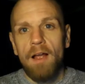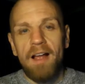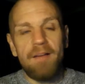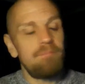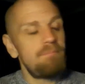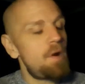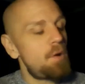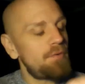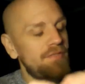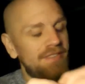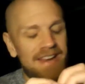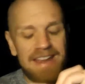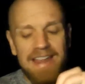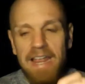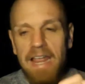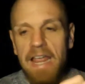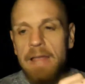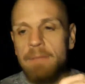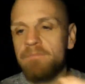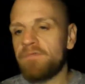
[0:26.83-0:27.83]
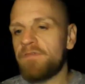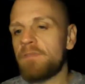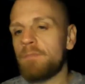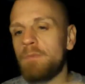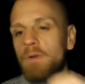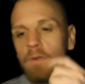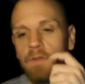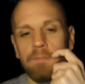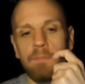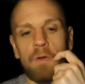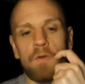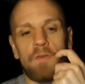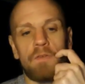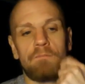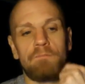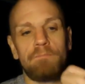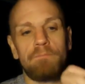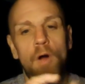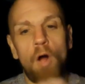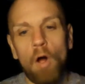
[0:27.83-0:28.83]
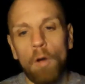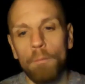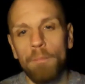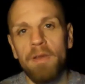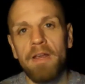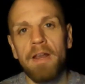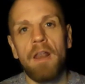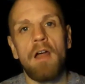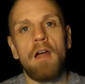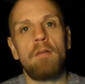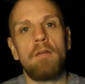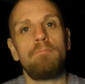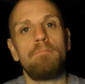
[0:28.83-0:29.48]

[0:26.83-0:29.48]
most infamous, most popular,